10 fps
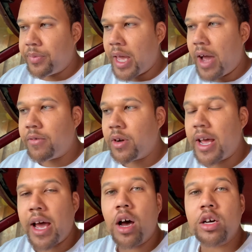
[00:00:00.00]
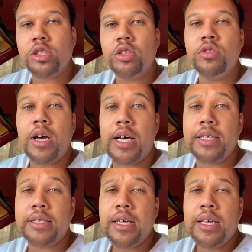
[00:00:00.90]
after that I'll show you
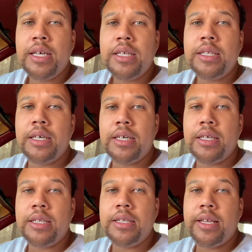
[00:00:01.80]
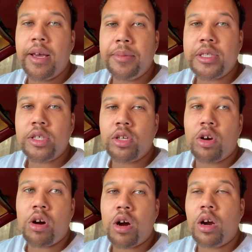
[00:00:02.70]
guys the damage to the
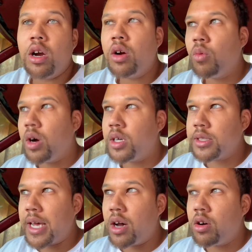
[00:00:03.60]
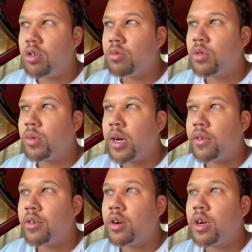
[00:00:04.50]
car while it's at home or
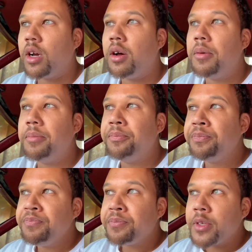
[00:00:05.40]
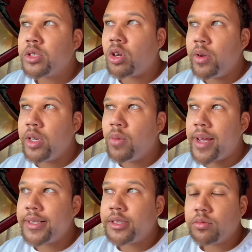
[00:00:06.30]
whatever. So
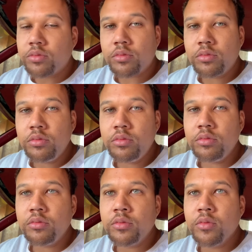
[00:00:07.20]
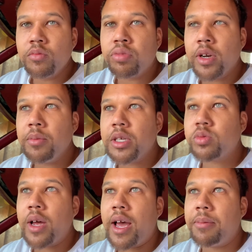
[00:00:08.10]
anyways, pretty much
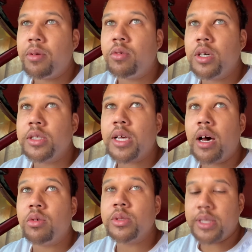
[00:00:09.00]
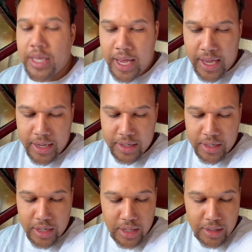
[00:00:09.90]
what happened was I was at
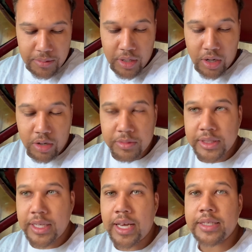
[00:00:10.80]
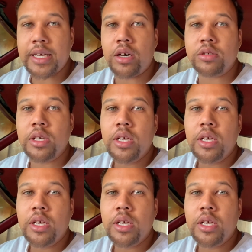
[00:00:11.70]
a homie's dad's house